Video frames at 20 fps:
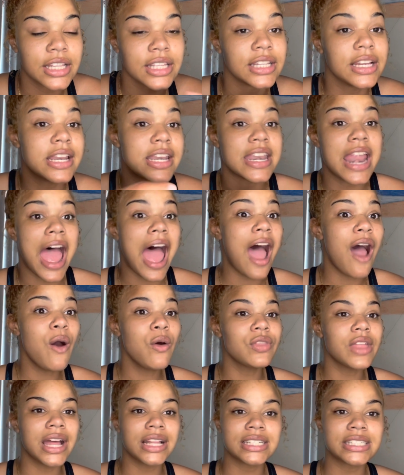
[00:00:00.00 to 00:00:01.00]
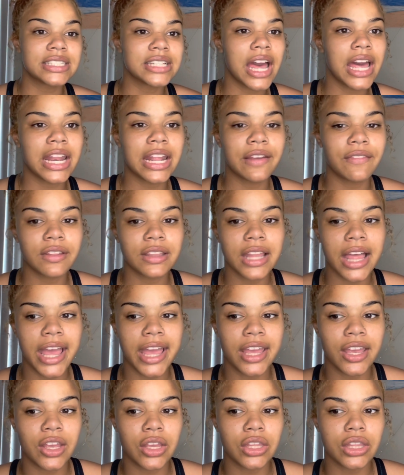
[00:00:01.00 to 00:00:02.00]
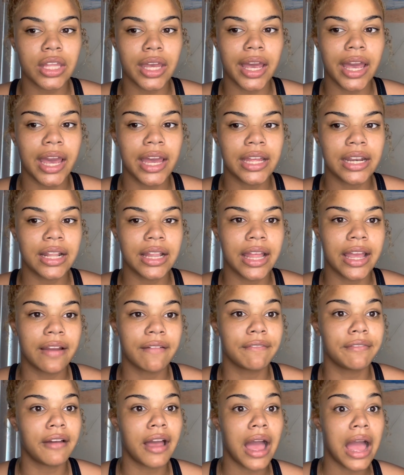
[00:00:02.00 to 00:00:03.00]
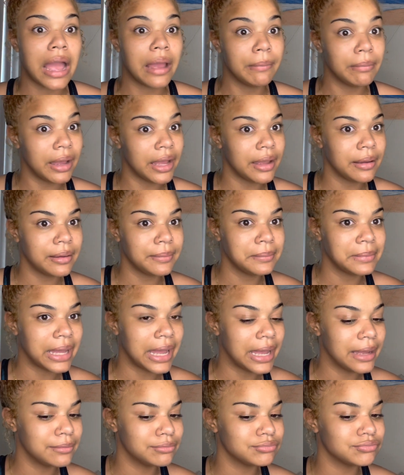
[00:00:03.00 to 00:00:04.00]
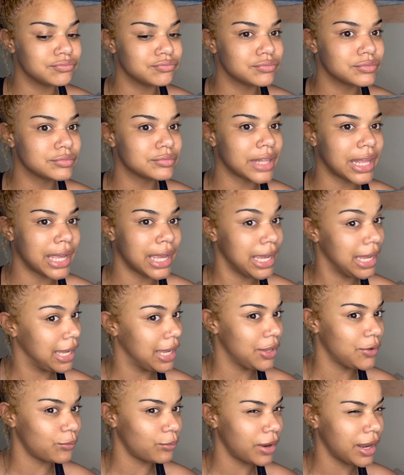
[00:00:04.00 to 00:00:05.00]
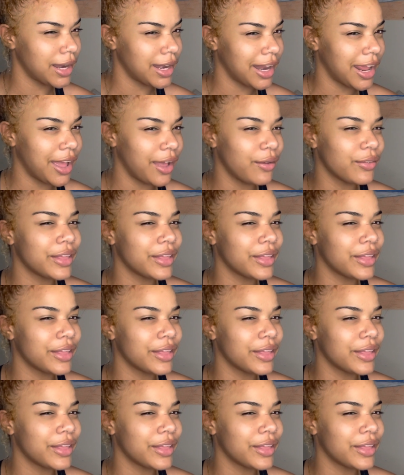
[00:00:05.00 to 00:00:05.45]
now that's not even like the kind of like vibe I'm like in right now,